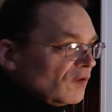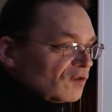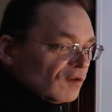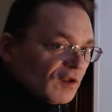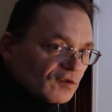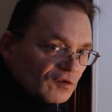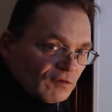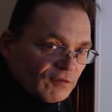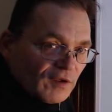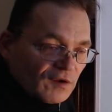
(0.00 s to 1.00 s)
There's a
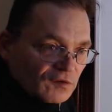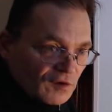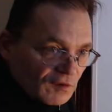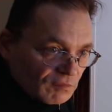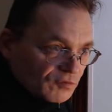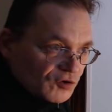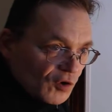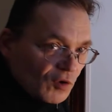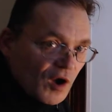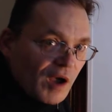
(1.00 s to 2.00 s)
list of things that
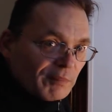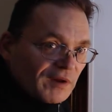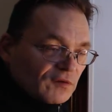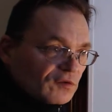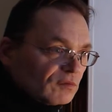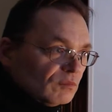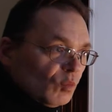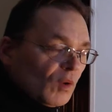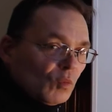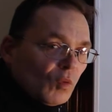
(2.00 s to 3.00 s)
show competence.
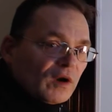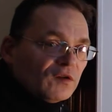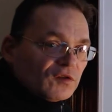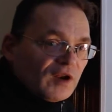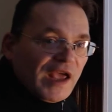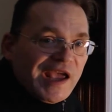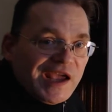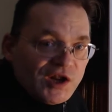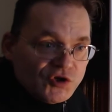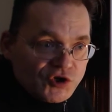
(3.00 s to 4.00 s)
One is an
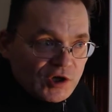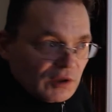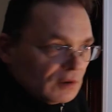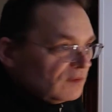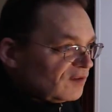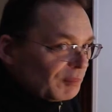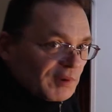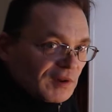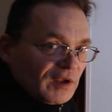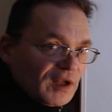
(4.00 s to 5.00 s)
age,
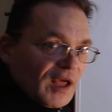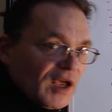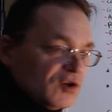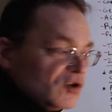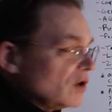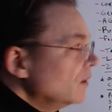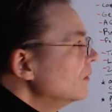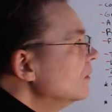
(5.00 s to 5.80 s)
typically an age.